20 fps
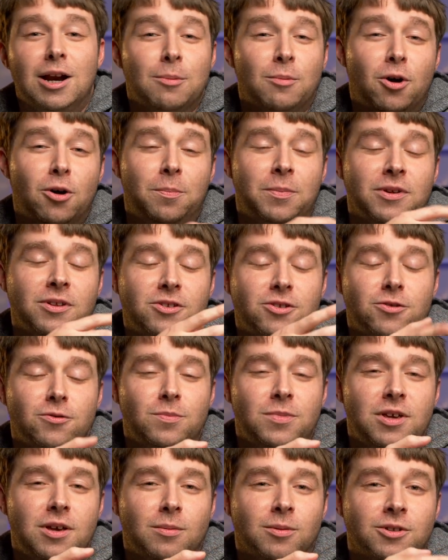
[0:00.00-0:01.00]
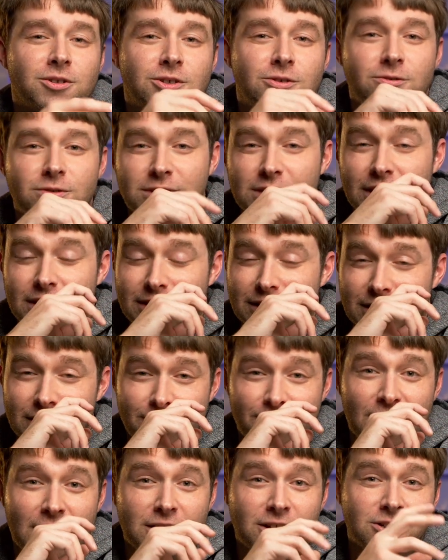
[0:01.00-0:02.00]
hoping to be able to take
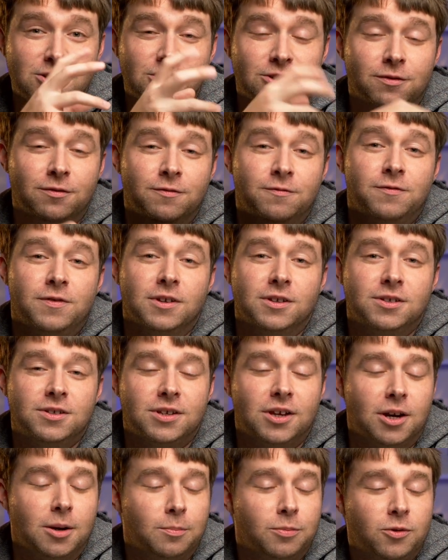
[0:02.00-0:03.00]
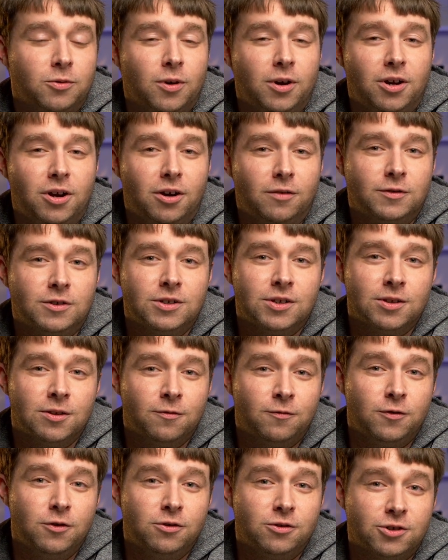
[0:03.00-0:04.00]
advantage of this setup quite often in the
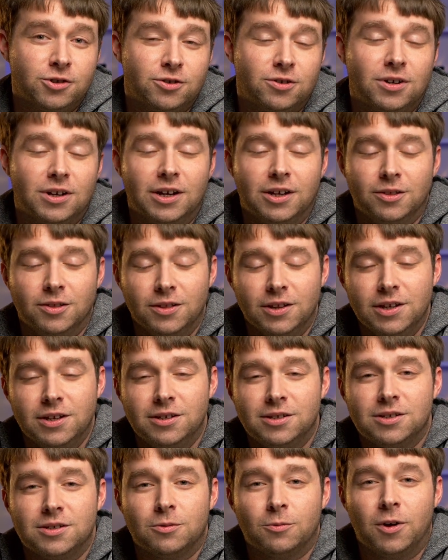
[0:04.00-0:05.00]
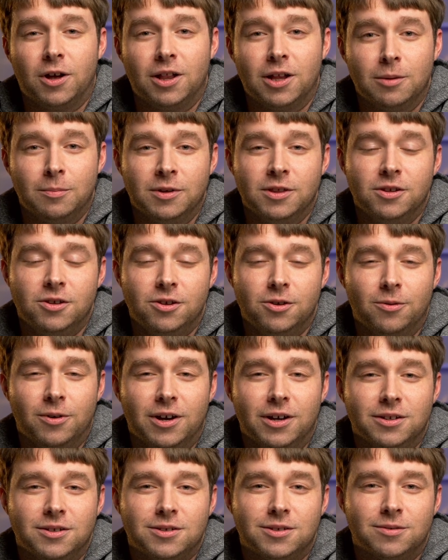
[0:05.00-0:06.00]
future, at least while I'm in the
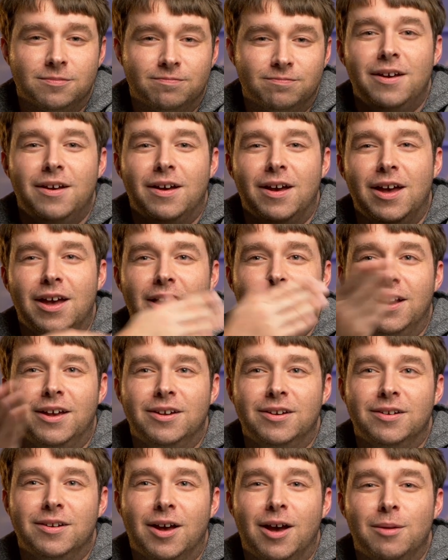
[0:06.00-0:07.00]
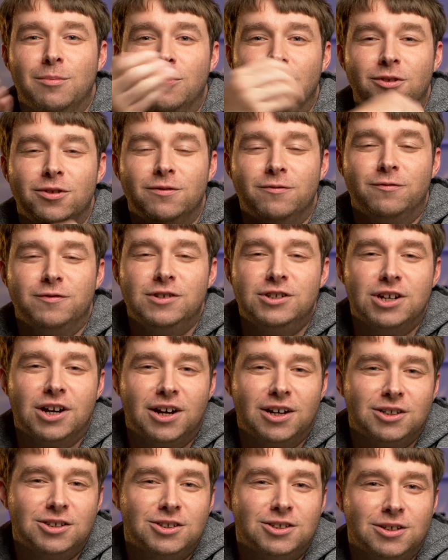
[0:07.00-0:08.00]
US. And I believe
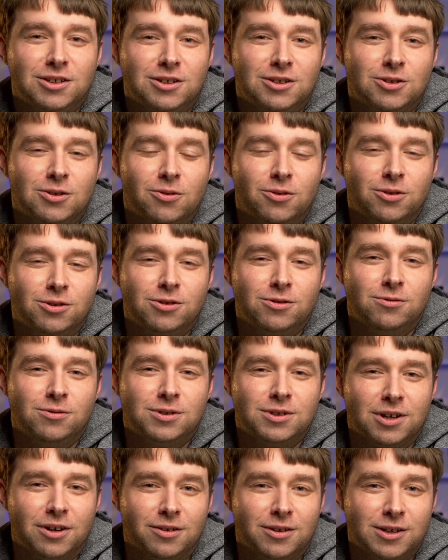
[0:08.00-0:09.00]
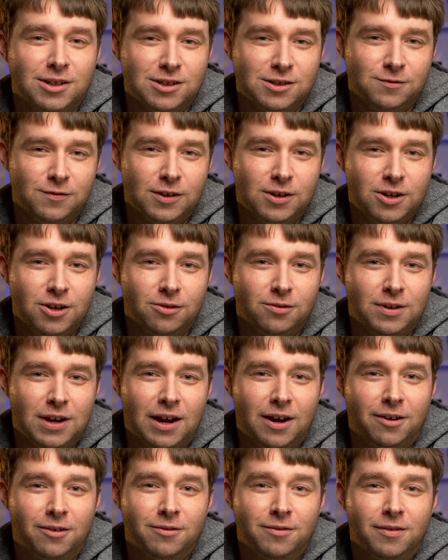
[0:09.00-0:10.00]
Josh is going to start his video
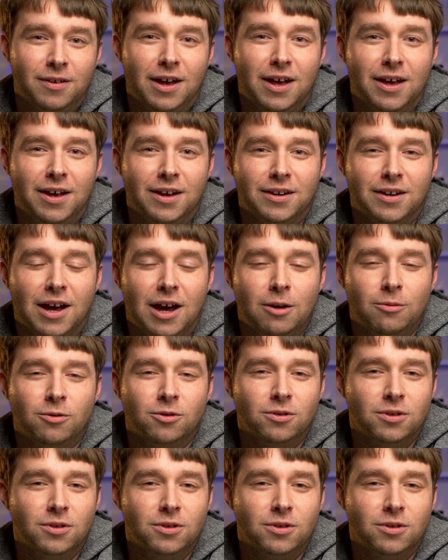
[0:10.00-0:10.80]
now, and I will